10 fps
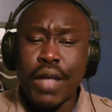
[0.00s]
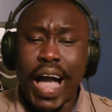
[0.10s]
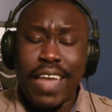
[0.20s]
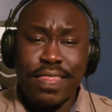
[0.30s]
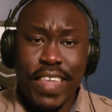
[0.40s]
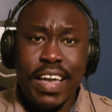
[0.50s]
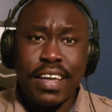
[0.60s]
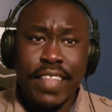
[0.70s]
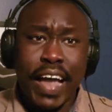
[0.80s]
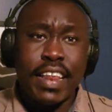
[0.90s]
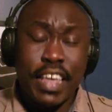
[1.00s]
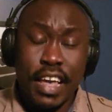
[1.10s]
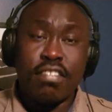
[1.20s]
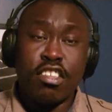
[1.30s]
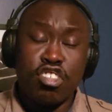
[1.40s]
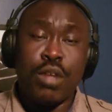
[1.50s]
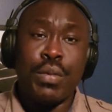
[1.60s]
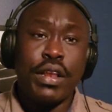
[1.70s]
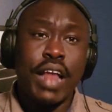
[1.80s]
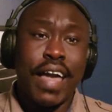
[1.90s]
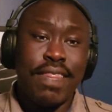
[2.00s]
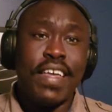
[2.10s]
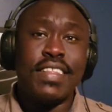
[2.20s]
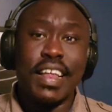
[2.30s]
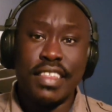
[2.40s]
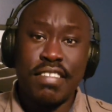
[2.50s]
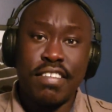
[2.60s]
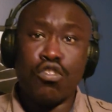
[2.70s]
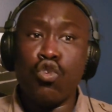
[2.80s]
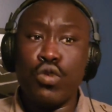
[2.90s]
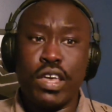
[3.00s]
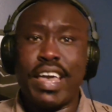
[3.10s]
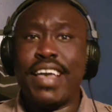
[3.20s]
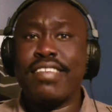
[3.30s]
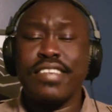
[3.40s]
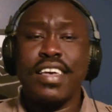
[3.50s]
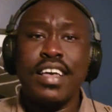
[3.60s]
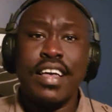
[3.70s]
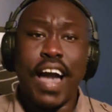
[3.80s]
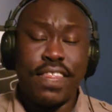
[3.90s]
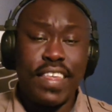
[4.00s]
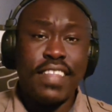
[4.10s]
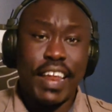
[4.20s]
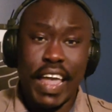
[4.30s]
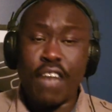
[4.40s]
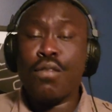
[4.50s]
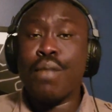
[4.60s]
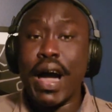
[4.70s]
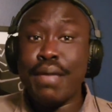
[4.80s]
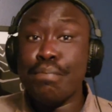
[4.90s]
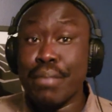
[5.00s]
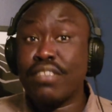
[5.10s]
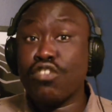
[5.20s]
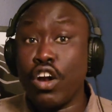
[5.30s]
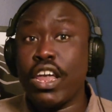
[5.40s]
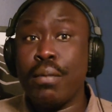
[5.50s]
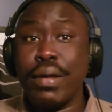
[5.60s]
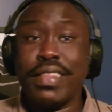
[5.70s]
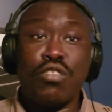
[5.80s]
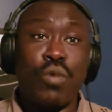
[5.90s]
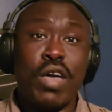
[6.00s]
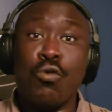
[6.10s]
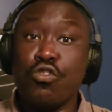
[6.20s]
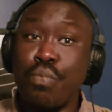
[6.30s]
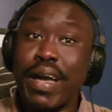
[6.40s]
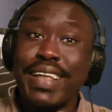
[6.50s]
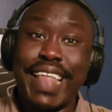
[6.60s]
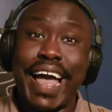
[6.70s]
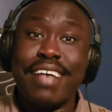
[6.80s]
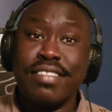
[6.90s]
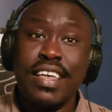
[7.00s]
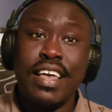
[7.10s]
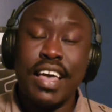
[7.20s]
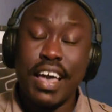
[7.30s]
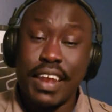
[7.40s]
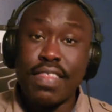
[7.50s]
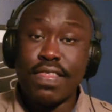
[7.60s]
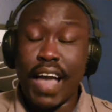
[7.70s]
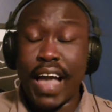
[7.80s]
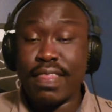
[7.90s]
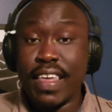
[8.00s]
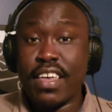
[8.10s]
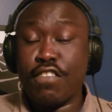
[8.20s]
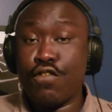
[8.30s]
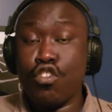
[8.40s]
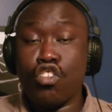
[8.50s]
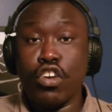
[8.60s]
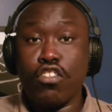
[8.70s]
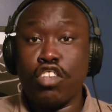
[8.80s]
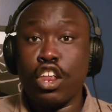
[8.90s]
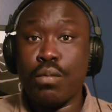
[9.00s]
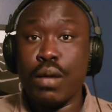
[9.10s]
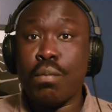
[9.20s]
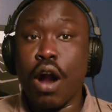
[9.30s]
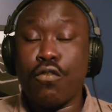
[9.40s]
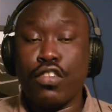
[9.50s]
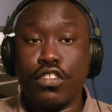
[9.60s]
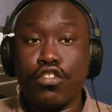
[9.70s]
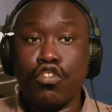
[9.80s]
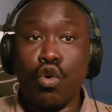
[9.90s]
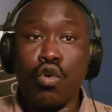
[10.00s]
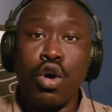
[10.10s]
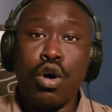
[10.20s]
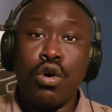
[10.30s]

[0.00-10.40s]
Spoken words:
I think that he is legitimate. I think that this is who he is. I think that everybody missed on him, and that's why he was picked last. And I think his future is going to be marvelous. So,